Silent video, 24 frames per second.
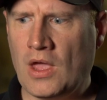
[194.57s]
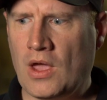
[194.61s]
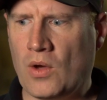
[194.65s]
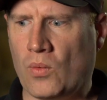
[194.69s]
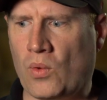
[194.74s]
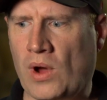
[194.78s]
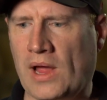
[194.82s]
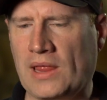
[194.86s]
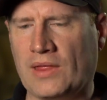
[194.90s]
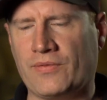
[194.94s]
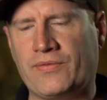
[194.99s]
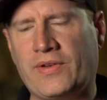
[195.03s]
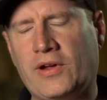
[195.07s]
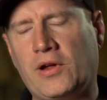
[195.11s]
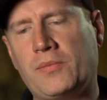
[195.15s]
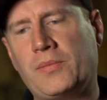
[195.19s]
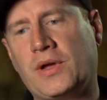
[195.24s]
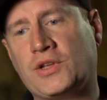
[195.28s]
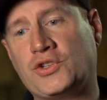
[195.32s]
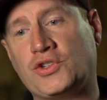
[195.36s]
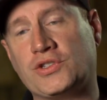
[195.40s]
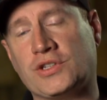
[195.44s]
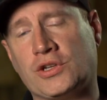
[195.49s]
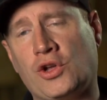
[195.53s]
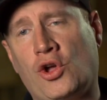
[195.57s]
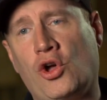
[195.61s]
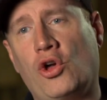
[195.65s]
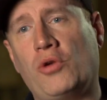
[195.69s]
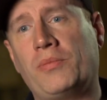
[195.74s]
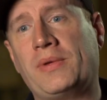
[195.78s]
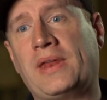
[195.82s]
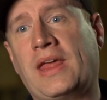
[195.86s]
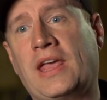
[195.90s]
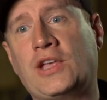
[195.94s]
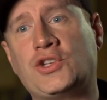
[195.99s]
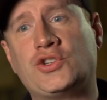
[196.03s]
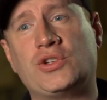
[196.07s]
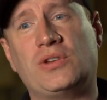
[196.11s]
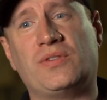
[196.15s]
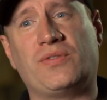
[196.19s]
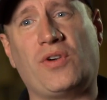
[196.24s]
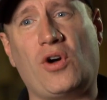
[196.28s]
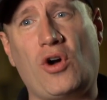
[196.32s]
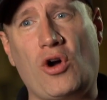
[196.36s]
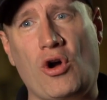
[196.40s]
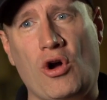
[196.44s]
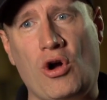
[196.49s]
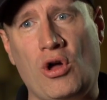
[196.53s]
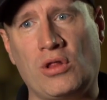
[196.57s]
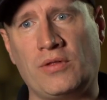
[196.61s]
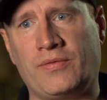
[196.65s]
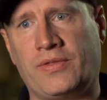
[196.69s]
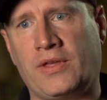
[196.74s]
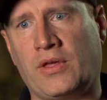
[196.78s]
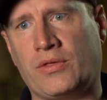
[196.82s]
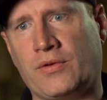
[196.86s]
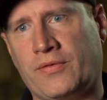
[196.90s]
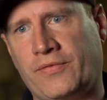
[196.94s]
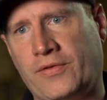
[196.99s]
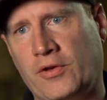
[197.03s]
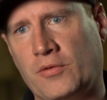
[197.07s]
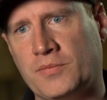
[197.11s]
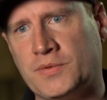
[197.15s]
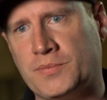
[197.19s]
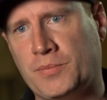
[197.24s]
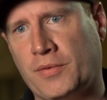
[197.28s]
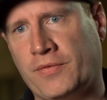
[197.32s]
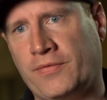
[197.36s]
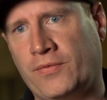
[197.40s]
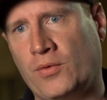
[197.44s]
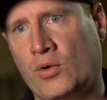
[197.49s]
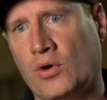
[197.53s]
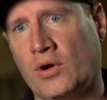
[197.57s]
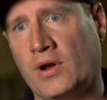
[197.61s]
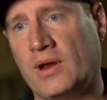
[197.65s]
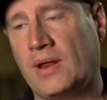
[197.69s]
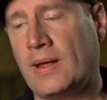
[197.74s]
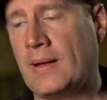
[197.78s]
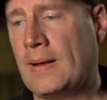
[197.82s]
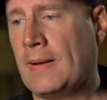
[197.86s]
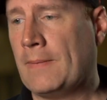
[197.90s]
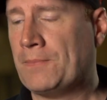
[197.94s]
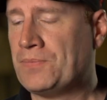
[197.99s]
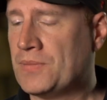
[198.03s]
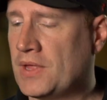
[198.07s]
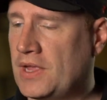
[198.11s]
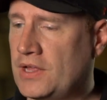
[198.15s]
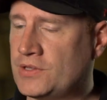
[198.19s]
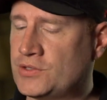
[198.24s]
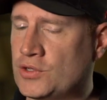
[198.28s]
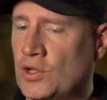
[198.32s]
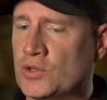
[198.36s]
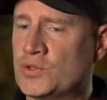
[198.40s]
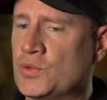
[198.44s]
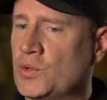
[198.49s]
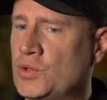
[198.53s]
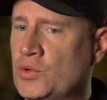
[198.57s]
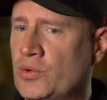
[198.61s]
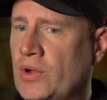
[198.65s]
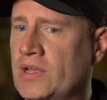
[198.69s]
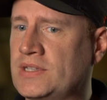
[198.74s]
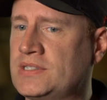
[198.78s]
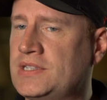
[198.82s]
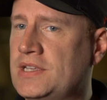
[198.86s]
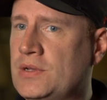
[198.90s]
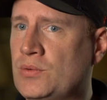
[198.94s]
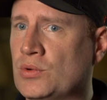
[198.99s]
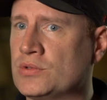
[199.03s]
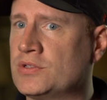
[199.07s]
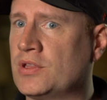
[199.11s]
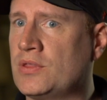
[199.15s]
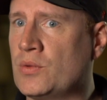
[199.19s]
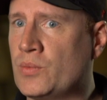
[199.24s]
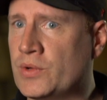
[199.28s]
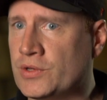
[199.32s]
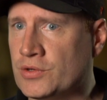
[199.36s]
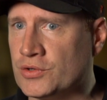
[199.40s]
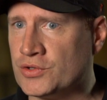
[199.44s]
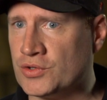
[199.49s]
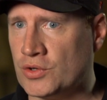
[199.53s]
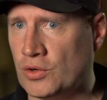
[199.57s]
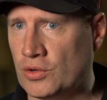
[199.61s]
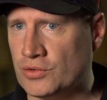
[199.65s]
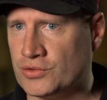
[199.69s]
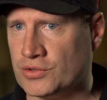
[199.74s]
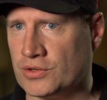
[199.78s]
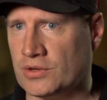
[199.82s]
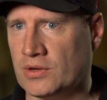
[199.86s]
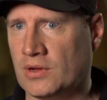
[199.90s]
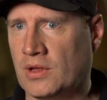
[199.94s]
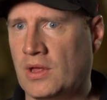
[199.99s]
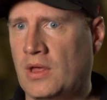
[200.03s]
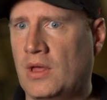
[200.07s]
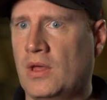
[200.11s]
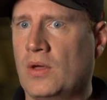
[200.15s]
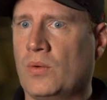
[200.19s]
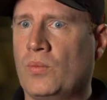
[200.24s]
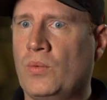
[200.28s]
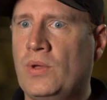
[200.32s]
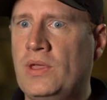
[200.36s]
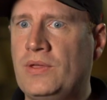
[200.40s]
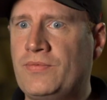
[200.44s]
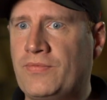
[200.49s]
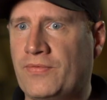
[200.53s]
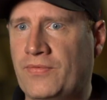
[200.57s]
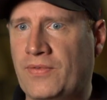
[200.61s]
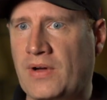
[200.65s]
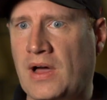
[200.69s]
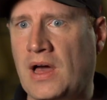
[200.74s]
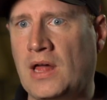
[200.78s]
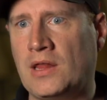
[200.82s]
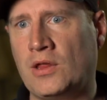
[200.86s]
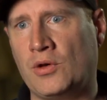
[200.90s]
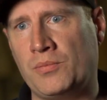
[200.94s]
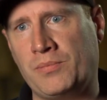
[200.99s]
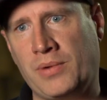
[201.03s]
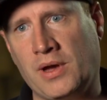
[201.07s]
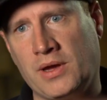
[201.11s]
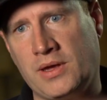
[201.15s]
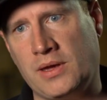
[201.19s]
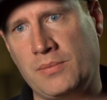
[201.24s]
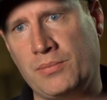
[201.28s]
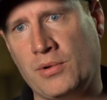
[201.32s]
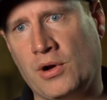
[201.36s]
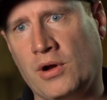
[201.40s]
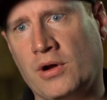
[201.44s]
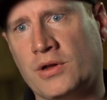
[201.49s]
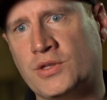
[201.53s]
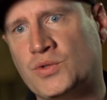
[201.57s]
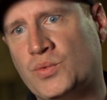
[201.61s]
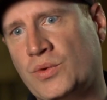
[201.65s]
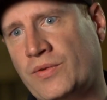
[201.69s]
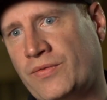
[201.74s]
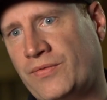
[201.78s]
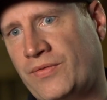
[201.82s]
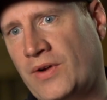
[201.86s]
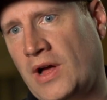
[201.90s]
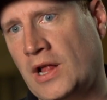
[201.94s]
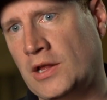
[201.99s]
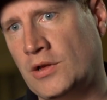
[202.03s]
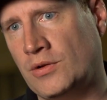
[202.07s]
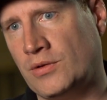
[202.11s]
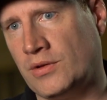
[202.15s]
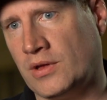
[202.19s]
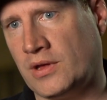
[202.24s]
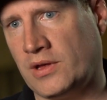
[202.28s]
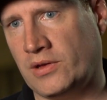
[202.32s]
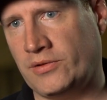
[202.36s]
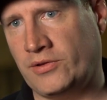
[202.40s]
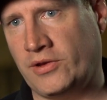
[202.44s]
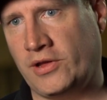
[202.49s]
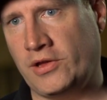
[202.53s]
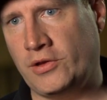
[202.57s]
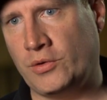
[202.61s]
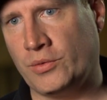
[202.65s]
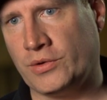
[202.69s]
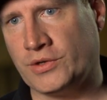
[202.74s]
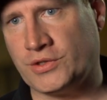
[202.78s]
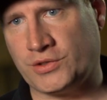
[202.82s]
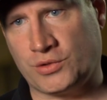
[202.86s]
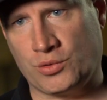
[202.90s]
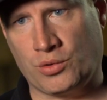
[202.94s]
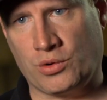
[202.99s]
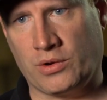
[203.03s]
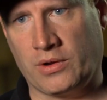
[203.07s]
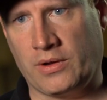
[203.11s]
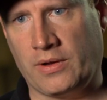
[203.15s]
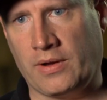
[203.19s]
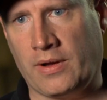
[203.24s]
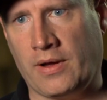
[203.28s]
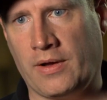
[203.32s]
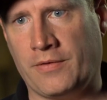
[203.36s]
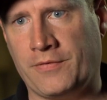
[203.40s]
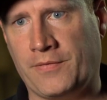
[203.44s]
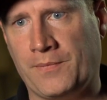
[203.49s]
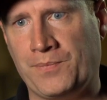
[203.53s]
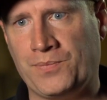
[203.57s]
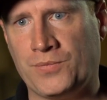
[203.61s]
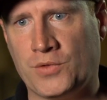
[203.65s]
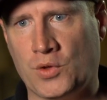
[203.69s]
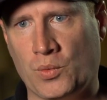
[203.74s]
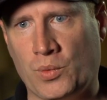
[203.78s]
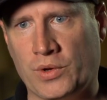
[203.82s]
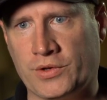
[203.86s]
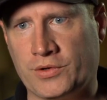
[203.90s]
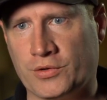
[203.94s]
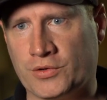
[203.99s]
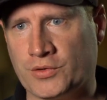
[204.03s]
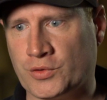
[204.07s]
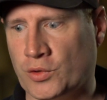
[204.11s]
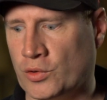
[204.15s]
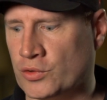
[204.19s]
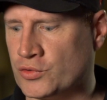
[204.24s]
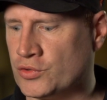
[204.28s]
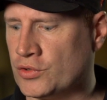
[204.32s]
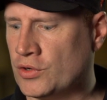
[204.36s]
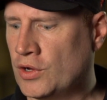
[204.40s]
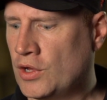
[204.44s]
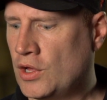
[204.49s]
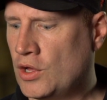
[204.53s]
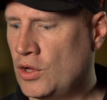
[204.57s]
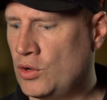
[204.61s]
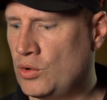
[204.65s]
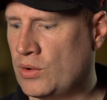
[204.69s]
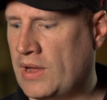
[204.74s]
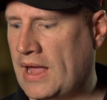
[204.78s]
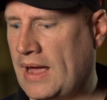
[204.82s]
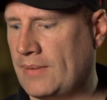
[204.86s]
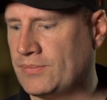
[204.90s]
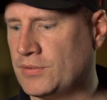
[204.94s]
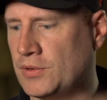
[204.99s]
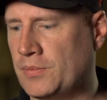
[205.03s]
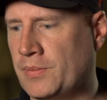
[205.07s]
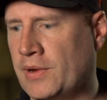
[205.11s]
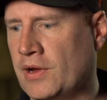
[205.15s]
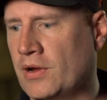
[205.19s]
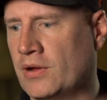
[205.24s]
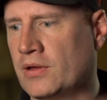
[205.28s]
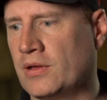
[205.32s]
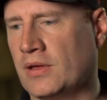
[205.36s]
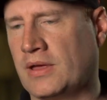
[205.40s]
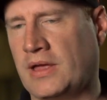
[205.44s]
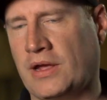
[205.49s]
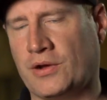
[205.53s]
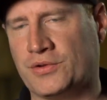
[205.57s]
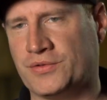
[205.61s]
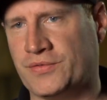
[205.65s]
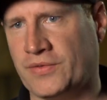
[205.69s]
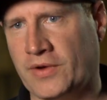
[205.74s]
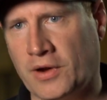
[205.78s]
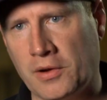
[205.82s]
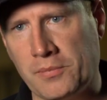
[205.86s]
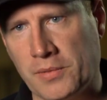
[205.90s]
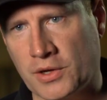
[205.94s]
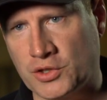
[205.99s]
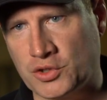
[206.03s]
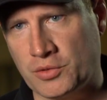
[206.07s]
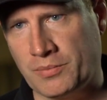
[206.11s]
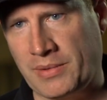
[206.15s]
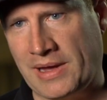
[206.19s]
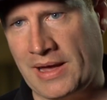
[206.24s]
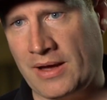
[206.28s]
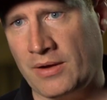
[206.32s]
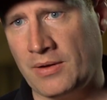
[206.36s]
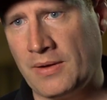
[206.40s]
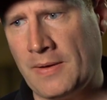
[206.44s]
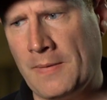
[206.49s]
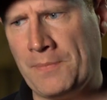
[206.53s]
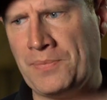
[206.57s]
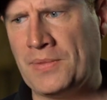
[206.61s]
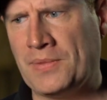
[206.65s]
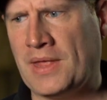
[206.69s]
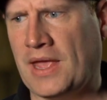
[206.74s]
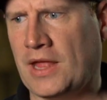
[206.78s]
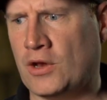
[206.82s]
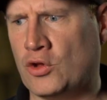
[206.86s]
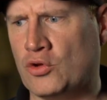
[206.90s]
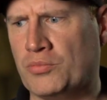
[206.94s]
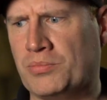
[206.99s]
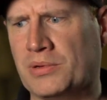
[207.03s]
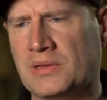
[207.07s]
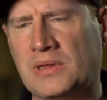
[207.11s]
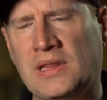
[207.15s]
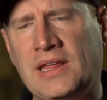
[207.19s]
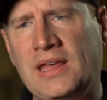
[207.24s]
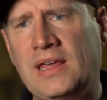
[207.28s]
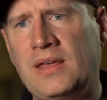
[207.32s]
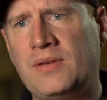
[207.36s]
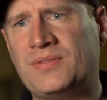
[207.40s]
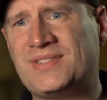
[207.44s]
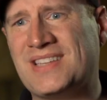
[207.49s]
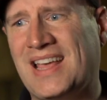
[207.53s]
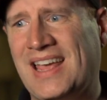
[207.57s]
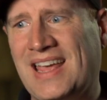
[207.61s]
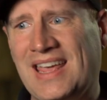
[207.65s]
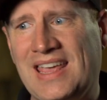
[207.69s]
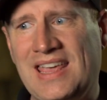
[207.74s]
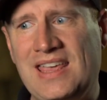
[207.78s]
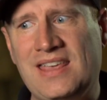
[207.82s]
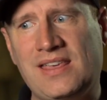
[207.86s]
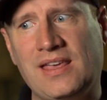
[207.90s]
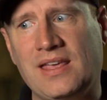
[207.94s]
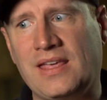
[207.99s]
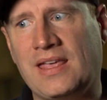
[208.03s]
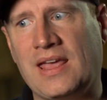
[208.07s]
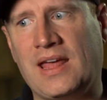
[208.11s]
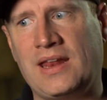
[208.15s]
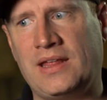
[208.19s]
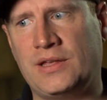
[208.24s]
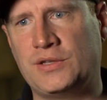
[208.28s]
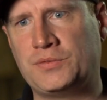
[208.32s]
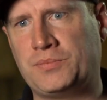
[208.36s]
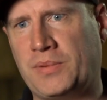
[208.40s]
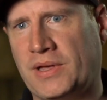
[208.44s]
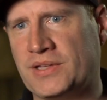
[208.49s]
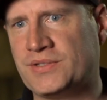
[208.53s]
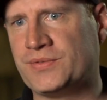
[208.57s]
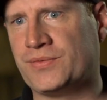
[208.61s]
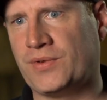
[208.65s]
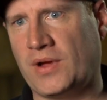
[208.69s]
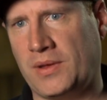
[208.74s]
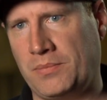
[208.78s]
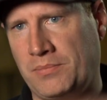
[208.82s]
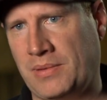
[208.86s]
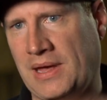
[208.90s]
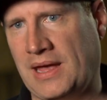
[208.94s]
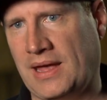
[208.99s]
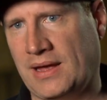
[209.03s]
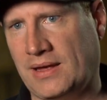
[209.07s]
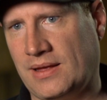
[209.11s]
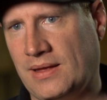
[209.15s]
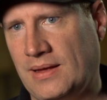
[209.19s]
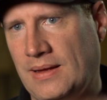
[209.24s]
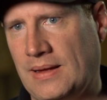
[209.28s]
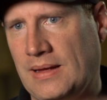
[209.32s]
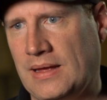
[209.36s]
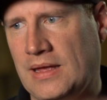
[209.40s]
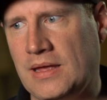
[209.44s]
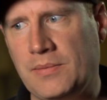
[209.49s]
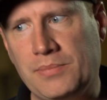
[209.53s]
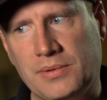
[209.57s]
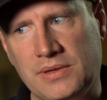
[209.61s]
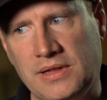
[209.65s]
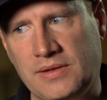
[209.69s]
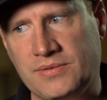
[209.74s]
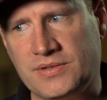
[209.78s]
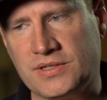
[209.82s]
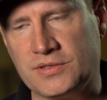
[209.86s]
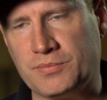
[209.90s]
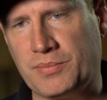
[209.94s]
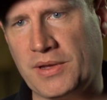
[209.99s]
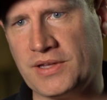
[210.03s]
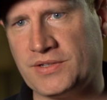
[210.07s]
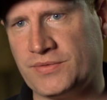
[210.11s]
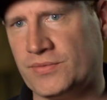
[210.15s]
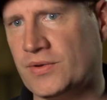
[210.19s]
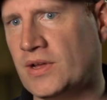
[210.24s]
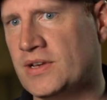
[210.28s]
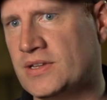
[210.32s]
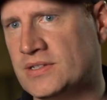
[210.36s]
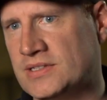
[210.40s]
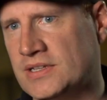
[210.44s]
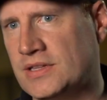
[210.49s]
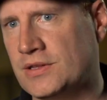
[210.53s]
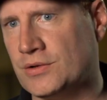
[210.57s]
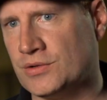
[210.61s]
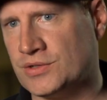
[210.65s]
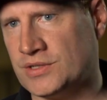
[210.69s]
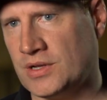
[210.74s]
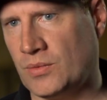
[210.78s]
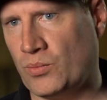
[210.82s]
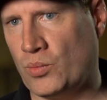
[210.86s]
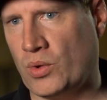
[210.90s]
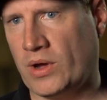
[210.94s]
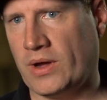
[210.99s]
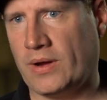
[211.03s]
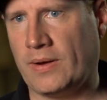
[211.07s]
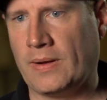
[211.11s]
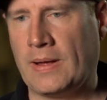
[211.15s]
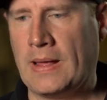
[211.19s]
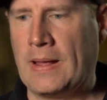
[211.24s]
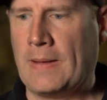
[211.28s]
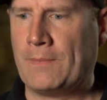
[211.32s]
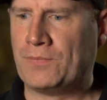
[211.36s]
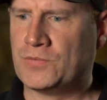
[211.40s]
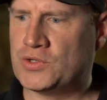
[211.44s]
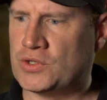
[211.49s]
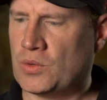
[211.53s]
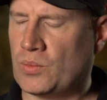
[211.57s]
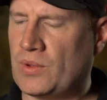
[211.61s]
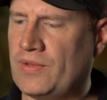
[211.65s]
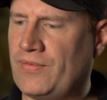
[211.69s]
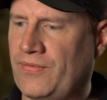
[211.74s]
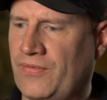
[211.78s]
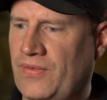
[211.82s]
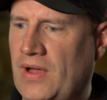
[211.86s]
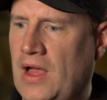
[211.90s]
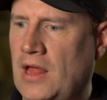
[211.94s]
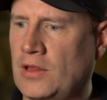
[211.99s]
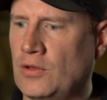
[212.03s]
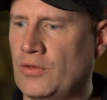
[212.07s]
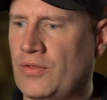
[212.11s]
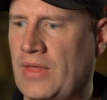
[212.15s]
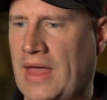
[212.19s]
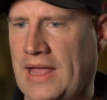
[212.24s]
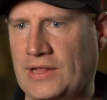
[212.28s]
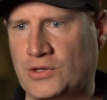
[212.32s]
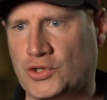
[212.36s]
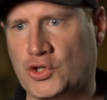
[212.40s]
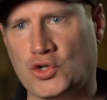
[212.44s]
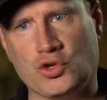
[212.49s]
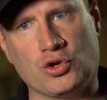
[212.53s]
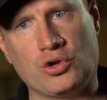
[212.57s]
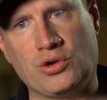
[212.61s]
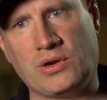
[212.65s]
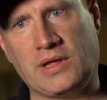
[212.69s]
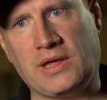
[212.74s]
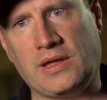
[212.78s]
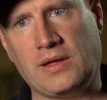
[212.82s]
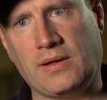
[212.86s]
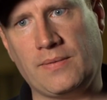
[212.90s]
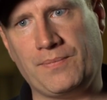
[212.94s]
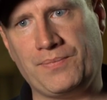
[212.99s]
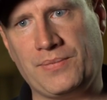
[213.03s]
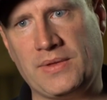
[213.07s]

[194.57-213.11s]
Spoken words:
while it very much is a culmination of all of the other films before it, it's also a direct sequel to The Winter Soldier. We follow Bucky Barnes, we follow the continuing story of the Winter Soldier, who Captain America cares very much about, and who believes he can get his best friend back. He believes his best friend is in there somewhere. So we follow that journey.